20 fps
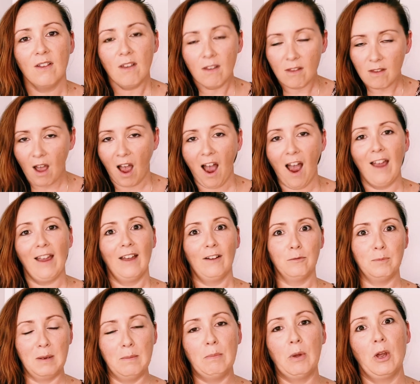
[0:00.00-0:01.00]
I have
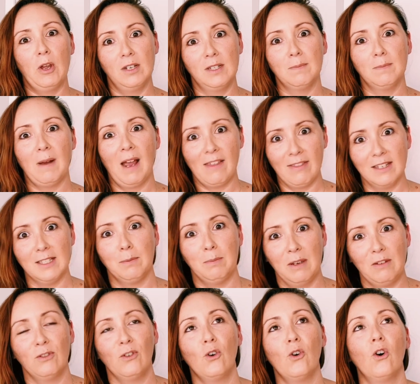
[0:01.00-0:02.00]
been burned by this
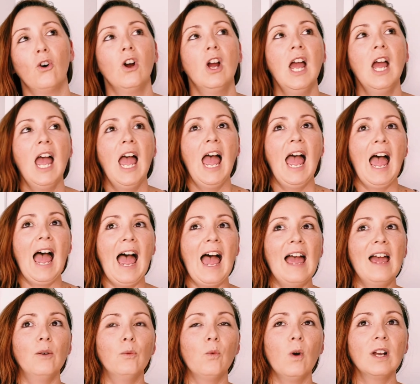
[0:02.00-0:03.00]
before.
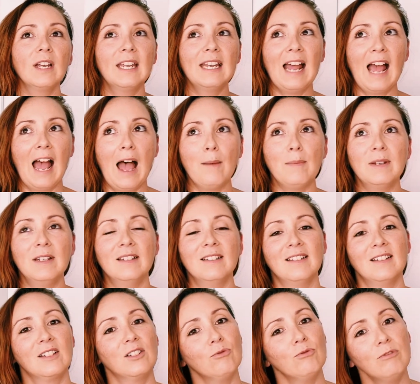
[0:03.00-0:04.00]
And what can happen is
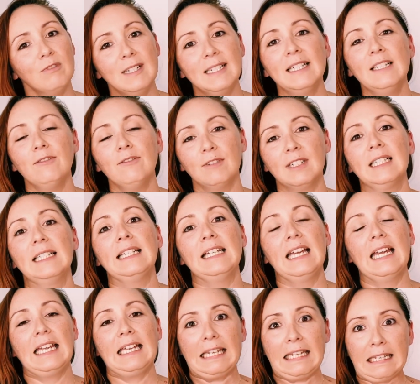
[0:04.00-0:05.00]
it can
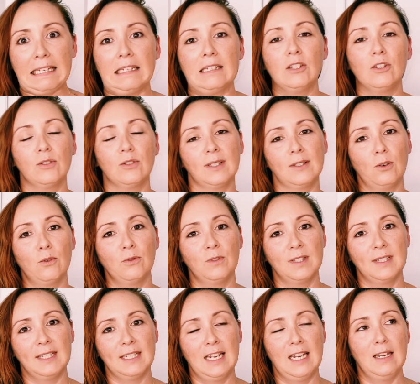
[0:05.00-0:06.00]
really hit your
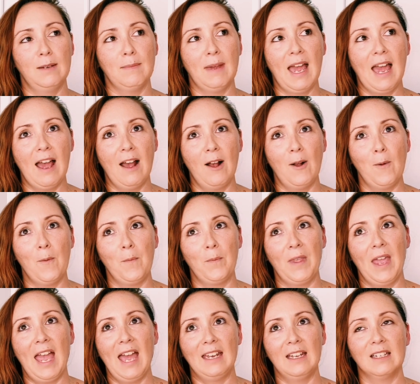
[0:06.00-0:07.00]
self-esteem,
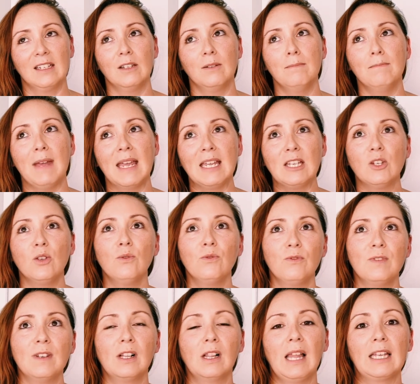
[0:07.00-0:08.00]
and it can make you
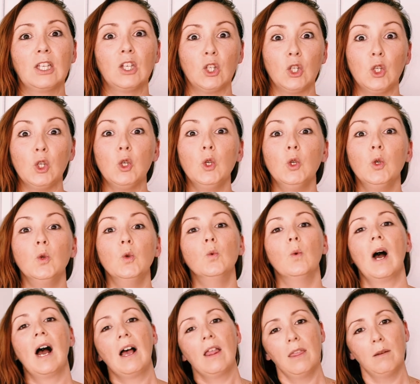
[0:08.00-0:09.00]
feel like you
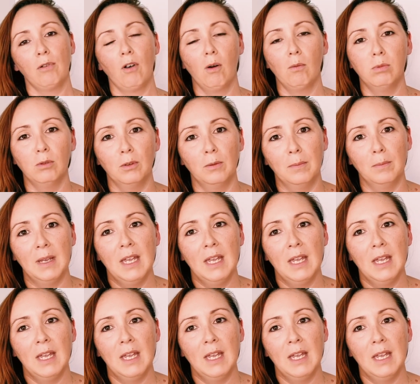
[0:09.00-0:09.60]
are the problem